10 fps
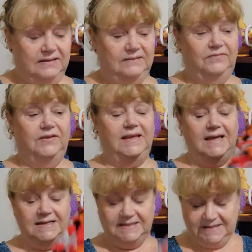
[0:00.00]
for
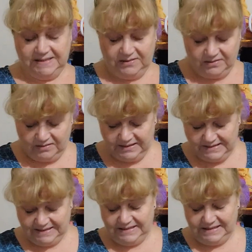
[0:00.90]
Kiss, I
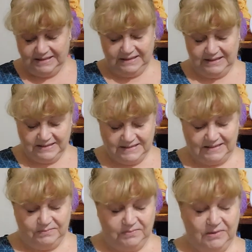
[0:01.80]
did
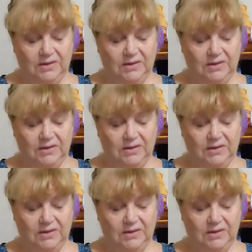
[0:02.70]
some